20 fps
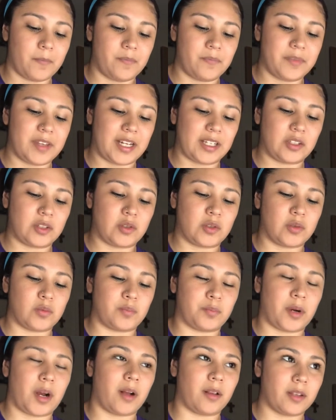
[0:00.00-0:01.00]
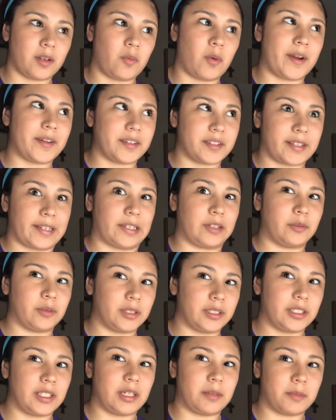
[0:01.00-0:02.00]
That's probably why the second
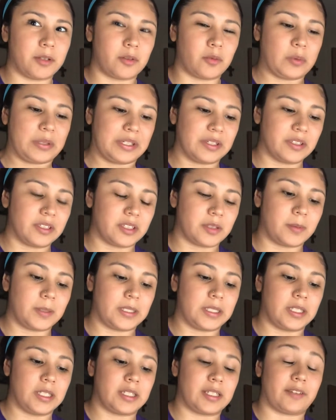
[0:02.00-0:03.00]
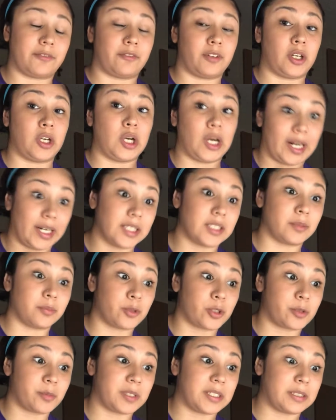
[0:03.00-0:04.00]
one came out weird, is because I forgot to
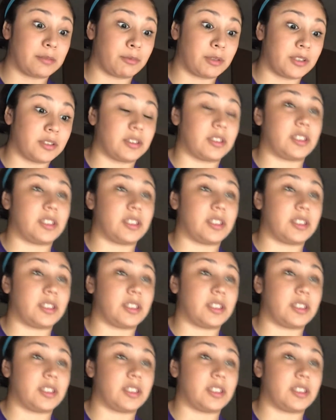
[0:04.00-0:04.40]
brush my eyebrows